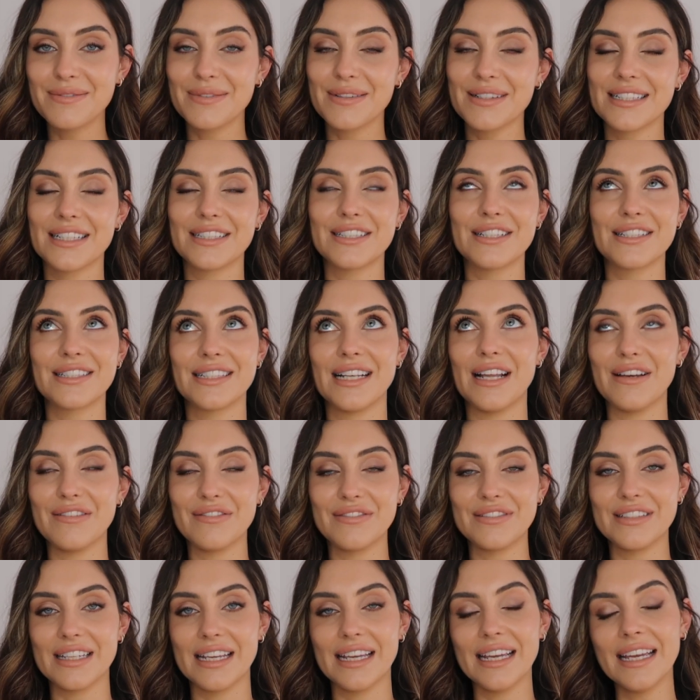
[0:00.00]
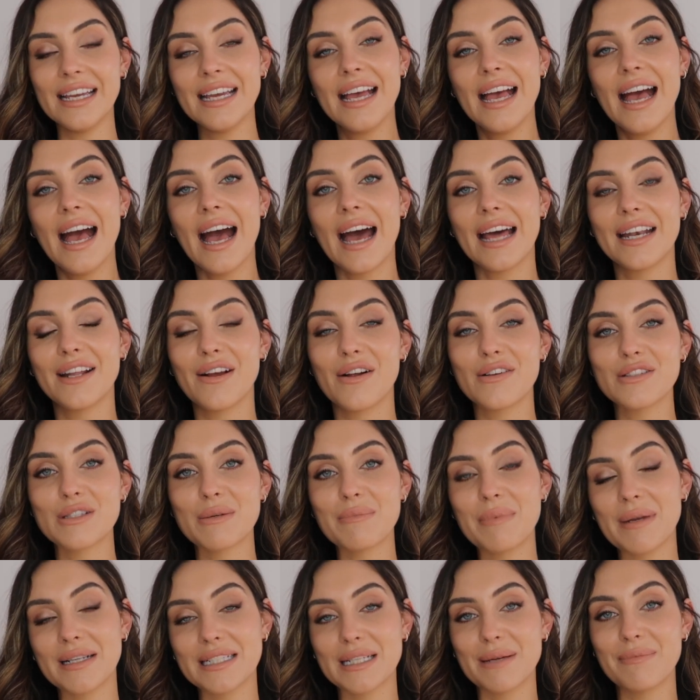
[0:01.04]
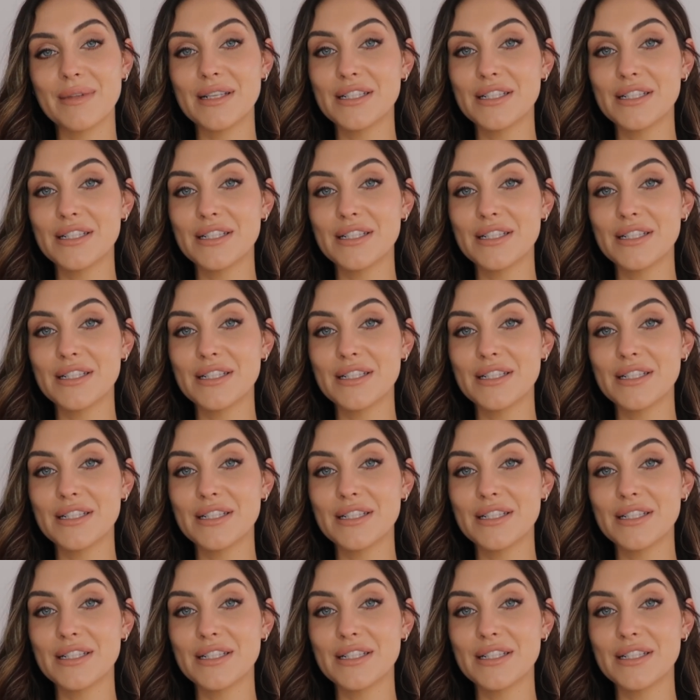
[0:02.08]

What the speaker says: because I just loved it. And I also picked up